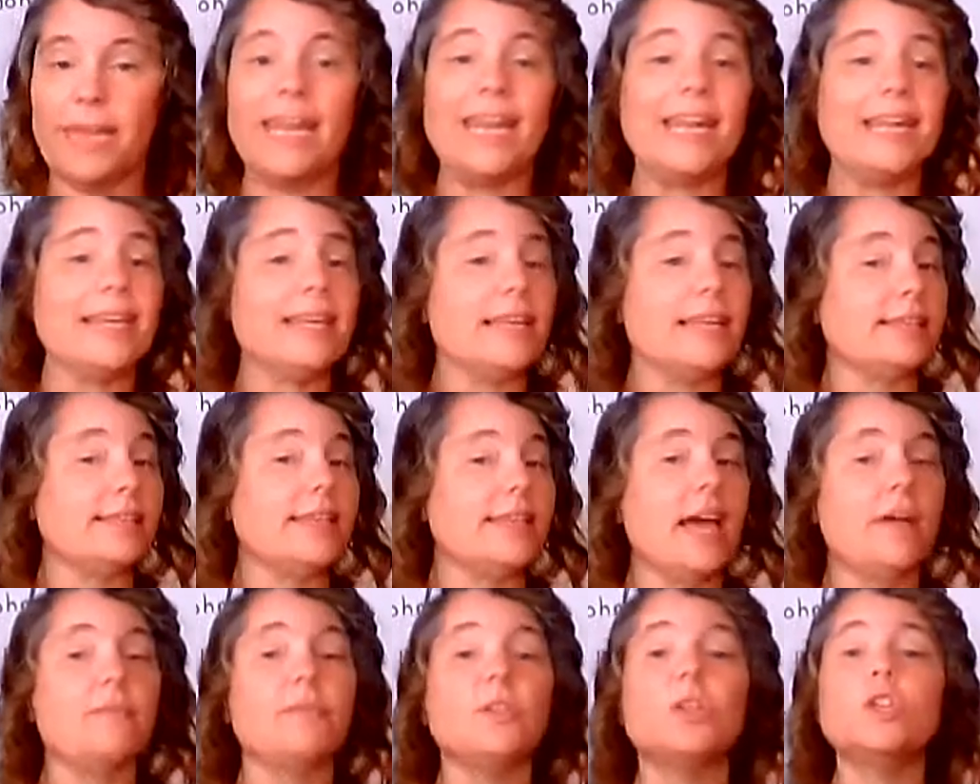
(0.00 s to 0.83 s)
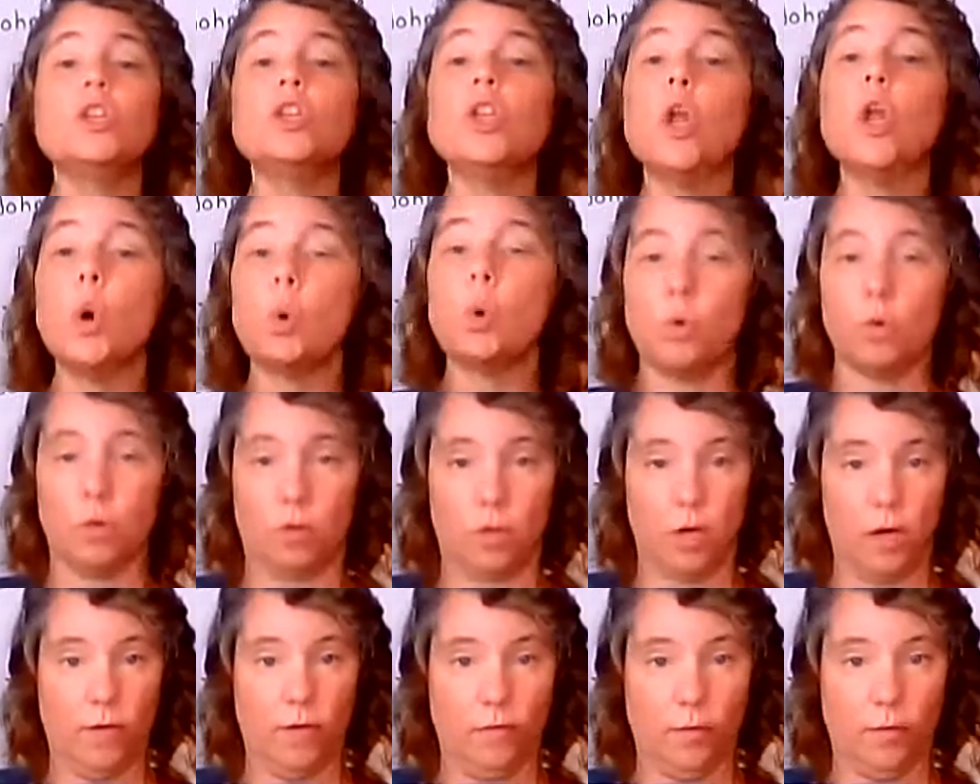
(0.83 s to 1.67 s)
and it doesn't have a local
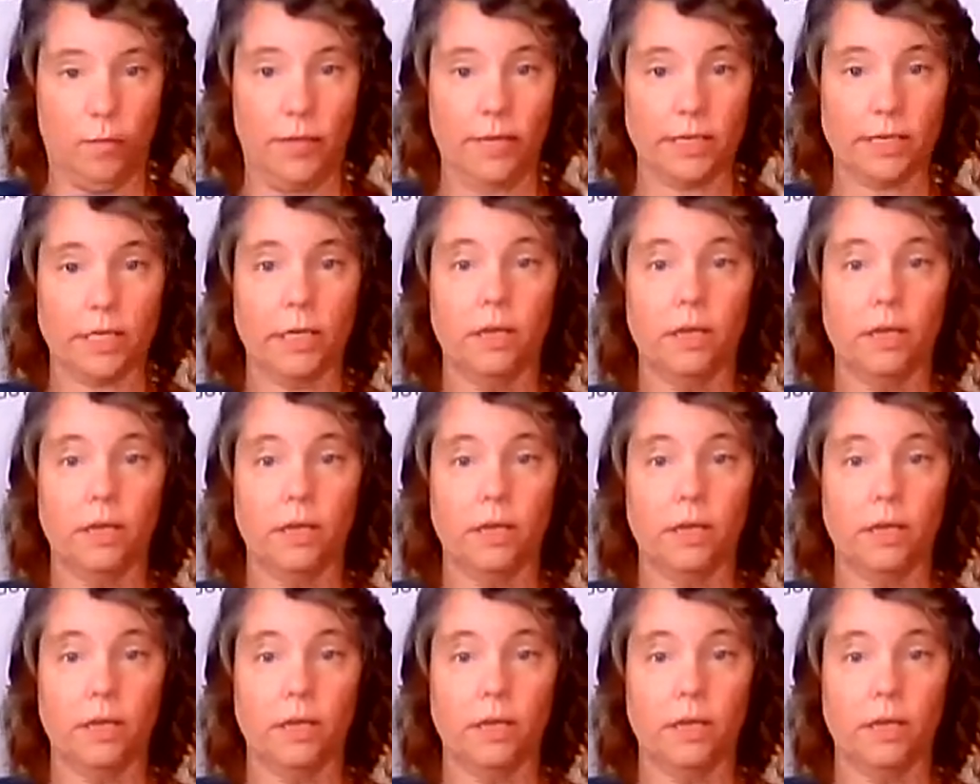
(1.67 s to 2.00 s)
government.